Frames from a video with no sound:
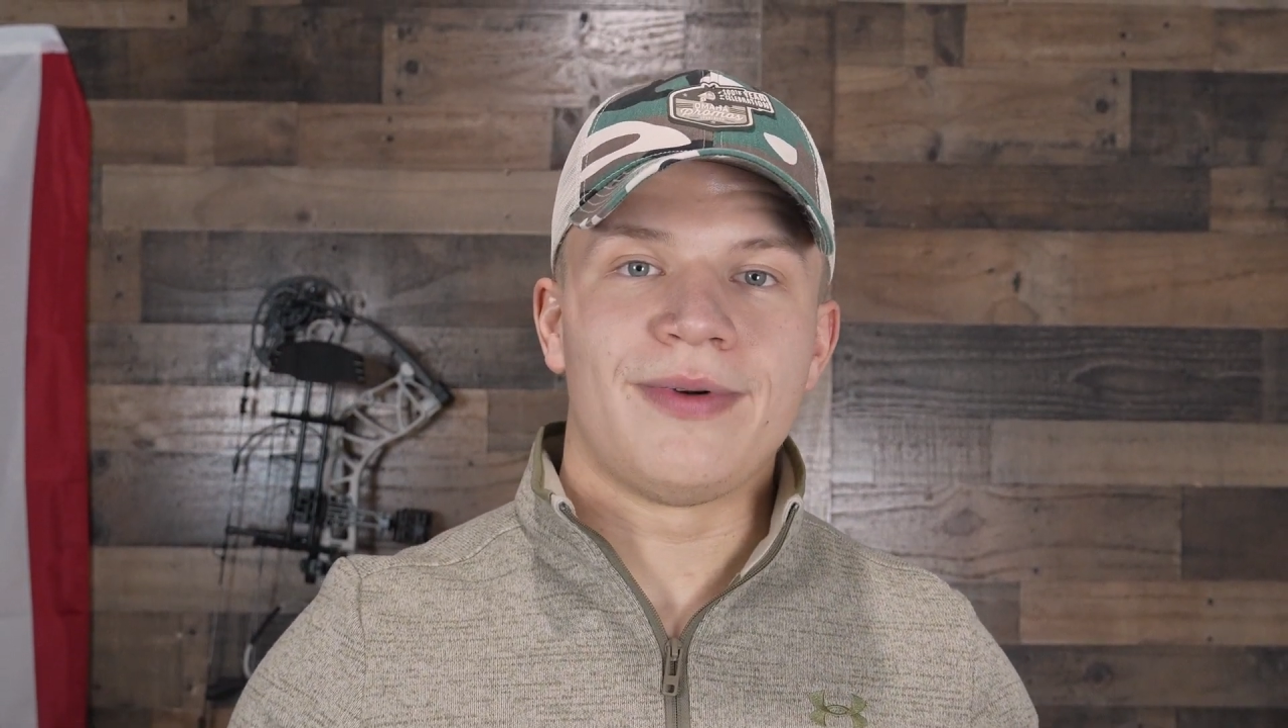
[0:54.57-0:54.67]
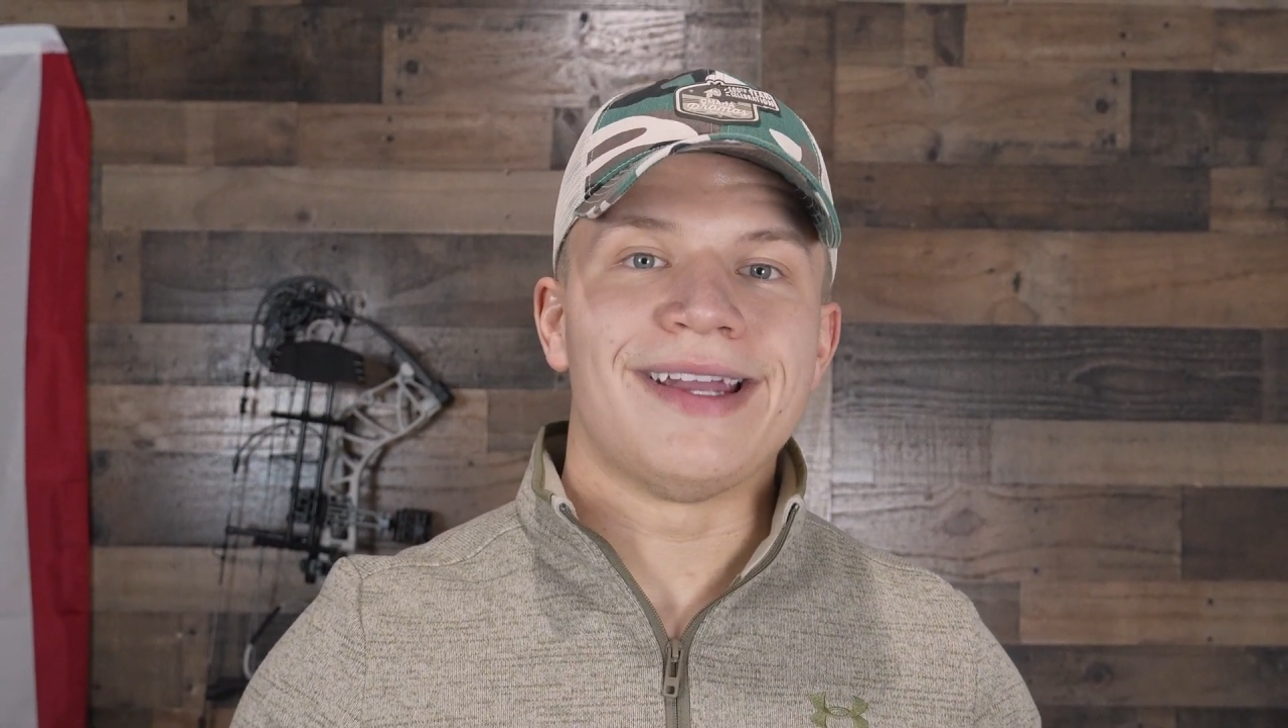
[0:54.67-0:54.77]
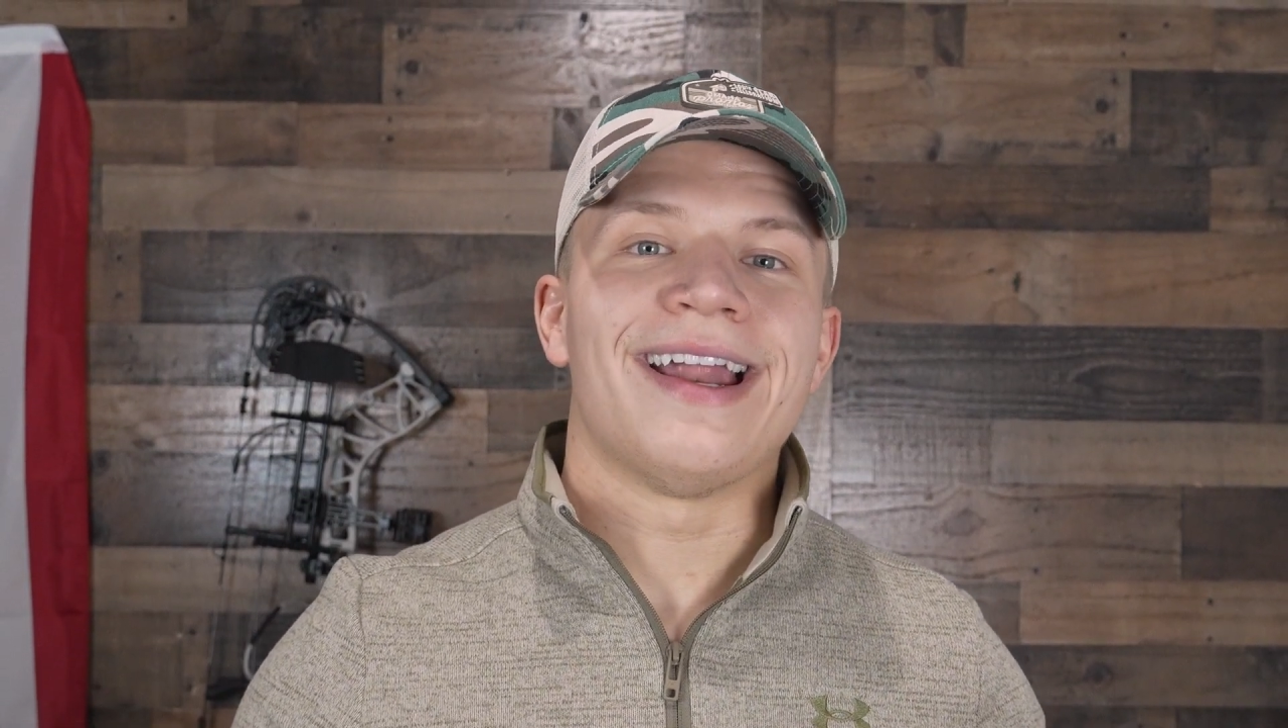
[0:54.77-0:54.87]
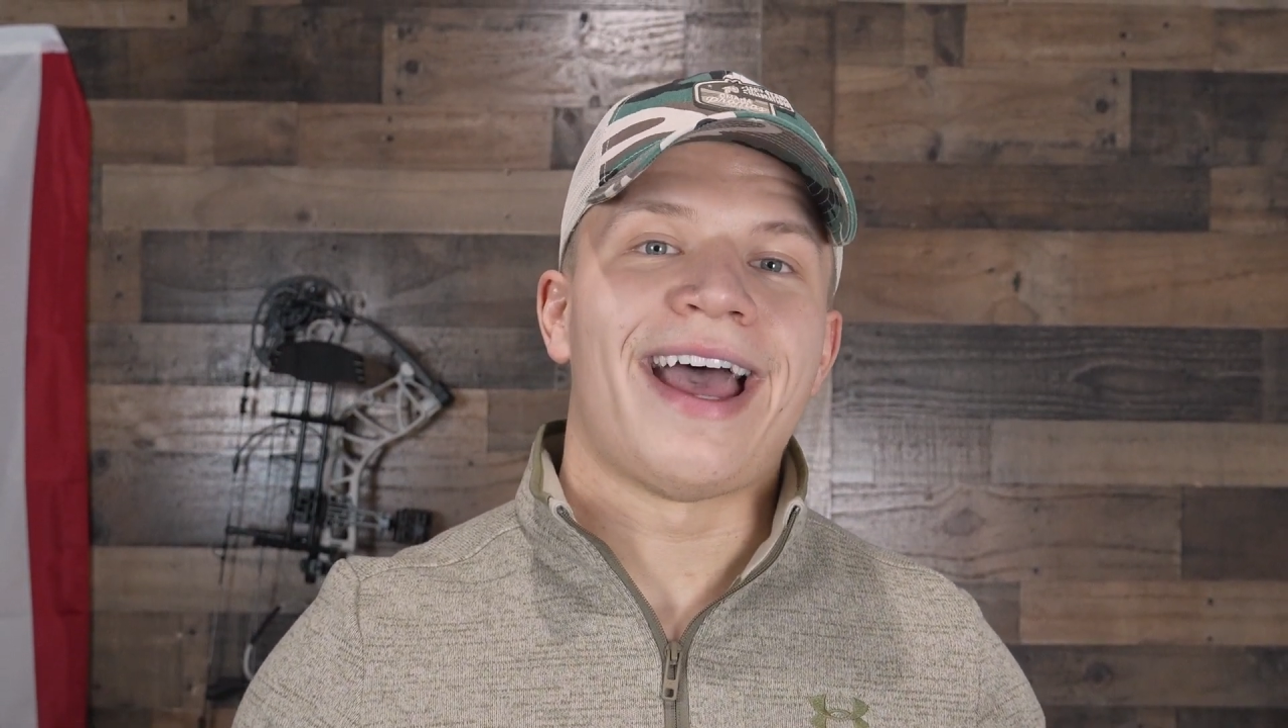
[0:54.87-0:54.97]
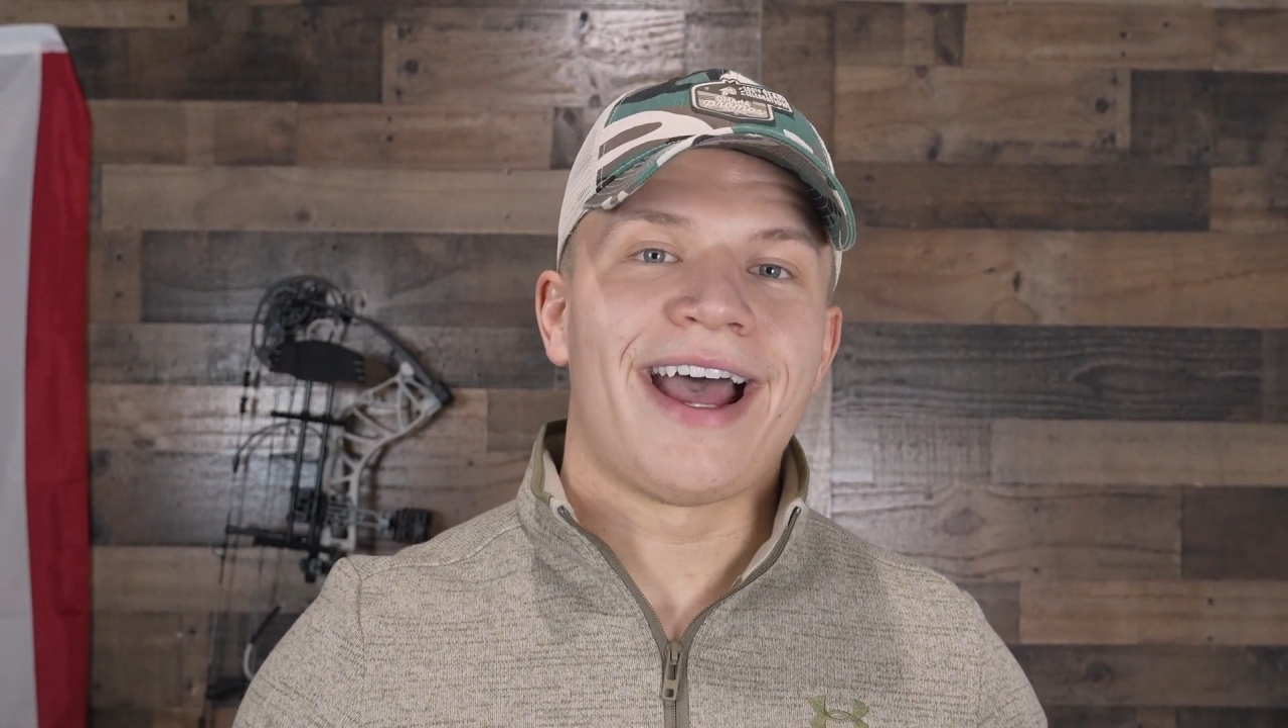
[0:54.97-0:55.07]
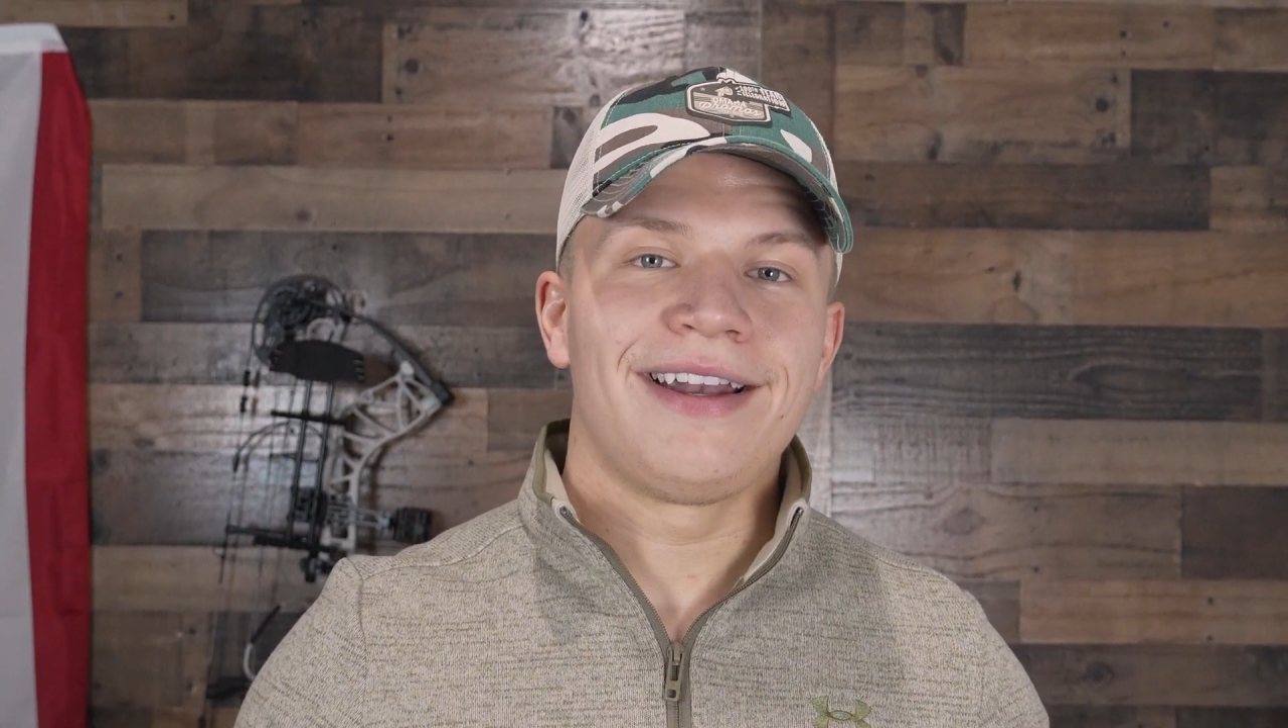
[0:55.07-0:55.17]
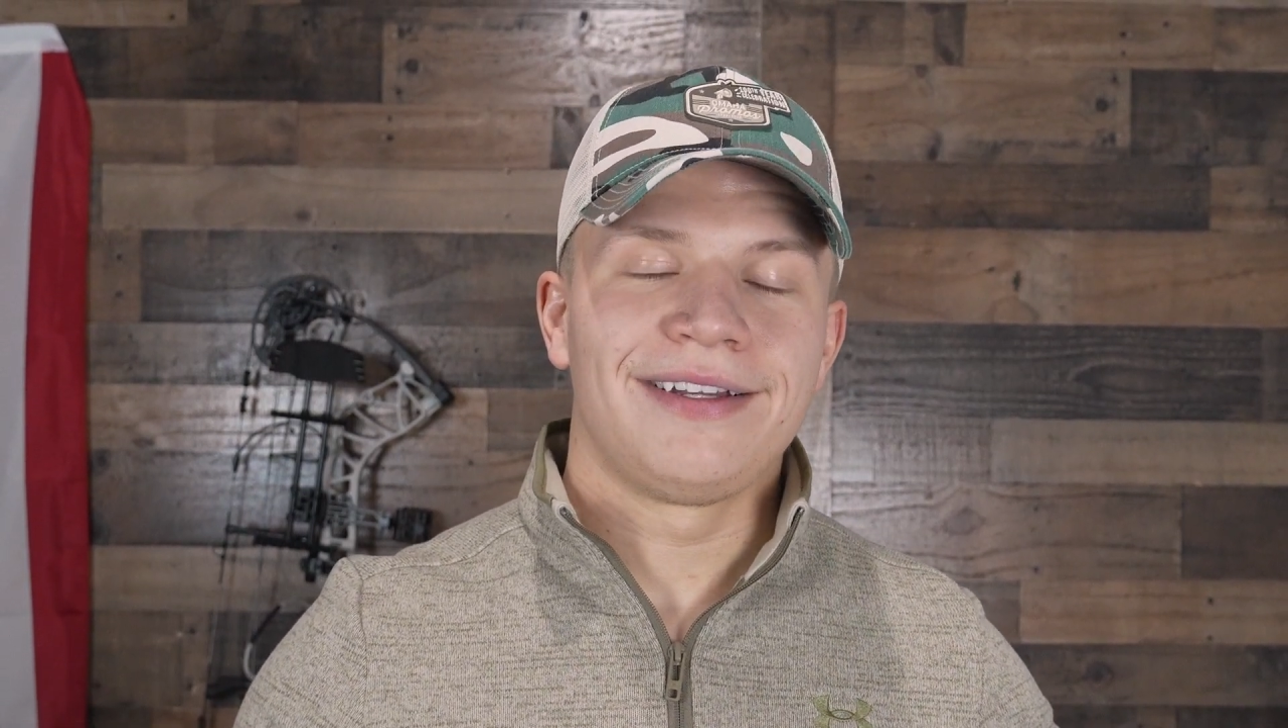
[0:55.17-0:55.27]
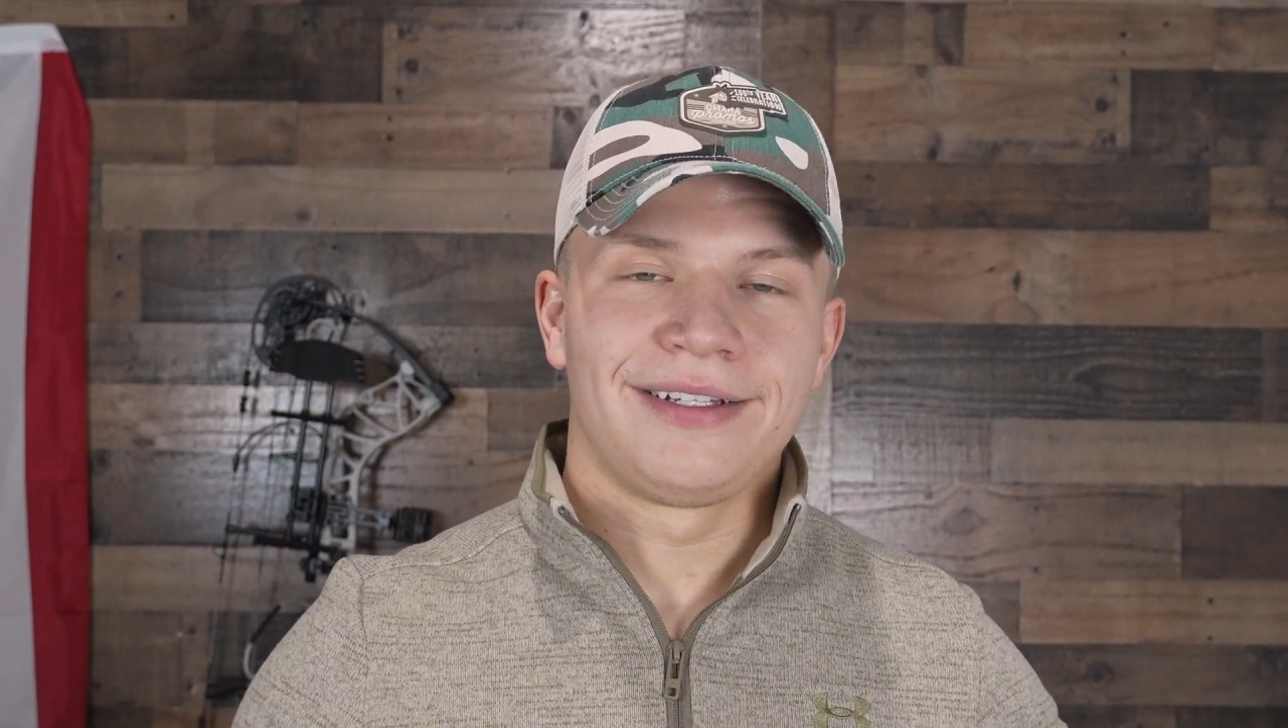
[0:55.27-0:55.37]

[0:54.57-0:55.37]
weight at.